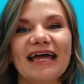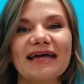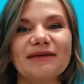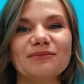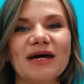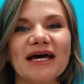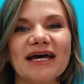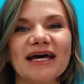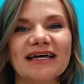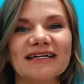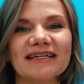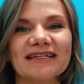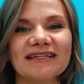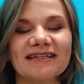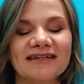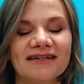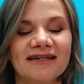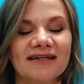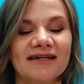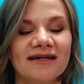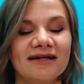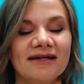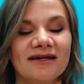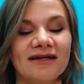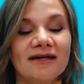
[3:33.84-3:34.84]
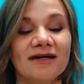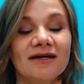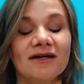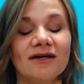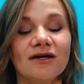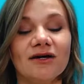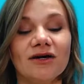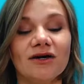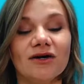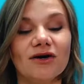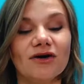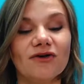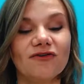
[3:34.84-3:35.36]
Amen.
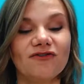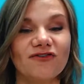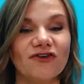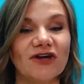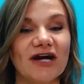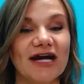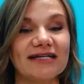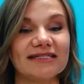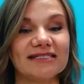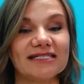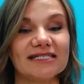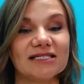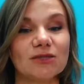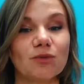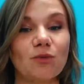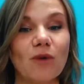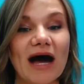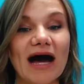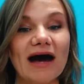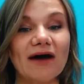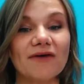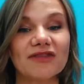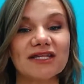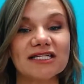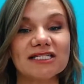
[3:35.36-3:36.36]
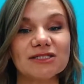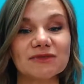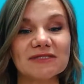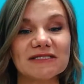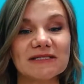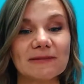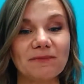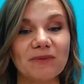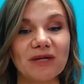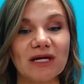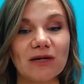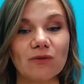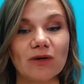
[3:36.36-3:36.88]
Oh, friends, wow, this was
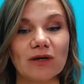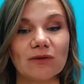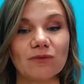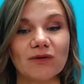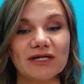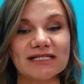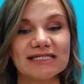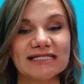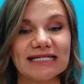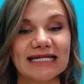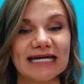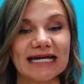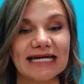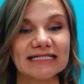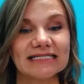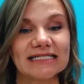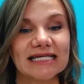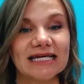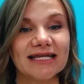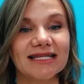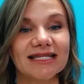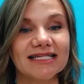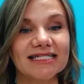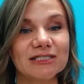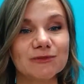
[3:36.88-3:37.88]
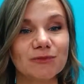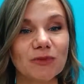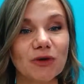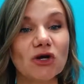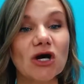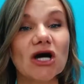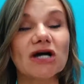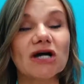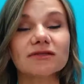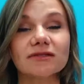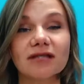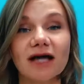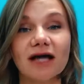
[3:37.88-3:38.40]
a big one, wasn't it? This spoke
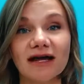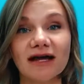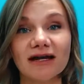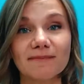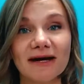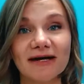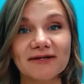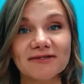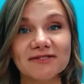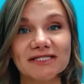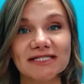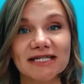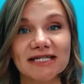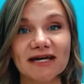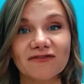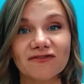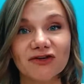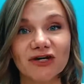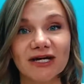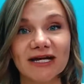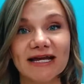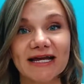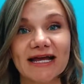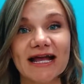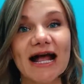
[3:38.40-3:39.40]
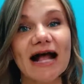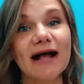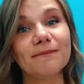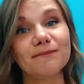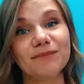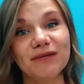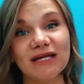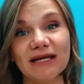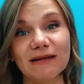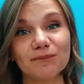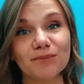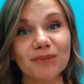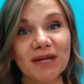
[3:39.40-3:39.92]
a lot about suffering and
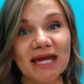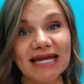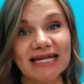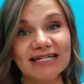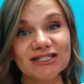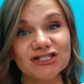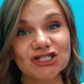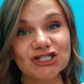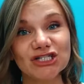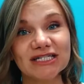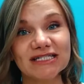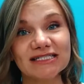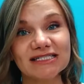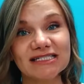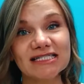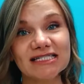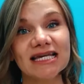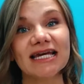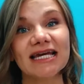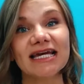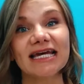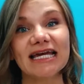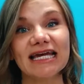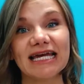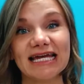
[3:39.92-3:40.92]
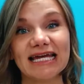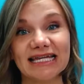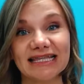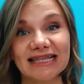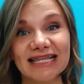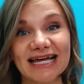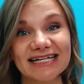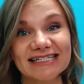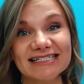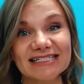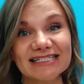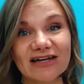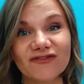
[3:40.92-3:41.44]
being patient in
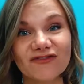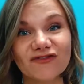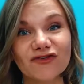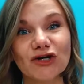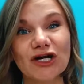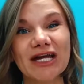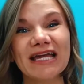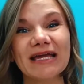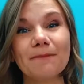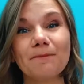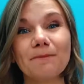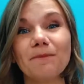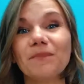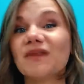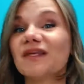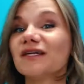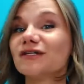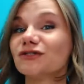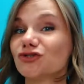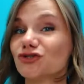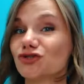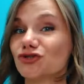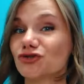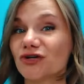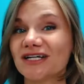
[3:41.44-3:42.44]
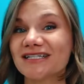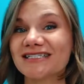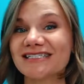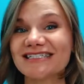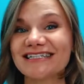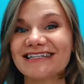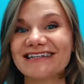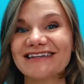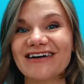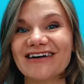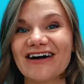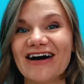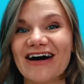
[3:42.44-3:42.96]
that suffering,
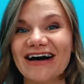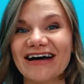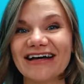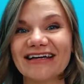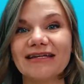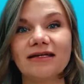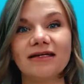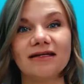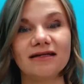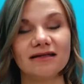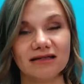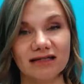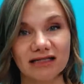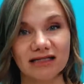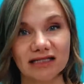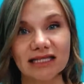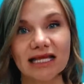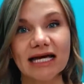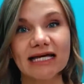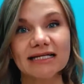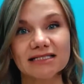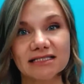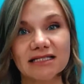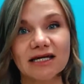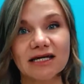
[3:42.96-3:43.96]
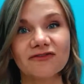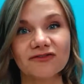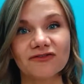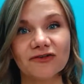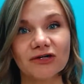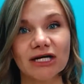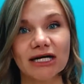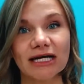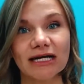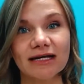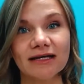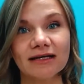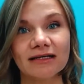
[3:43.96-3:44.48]
trusting God in that
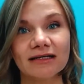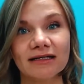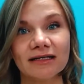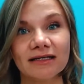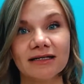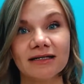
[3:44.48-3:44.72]
suffering.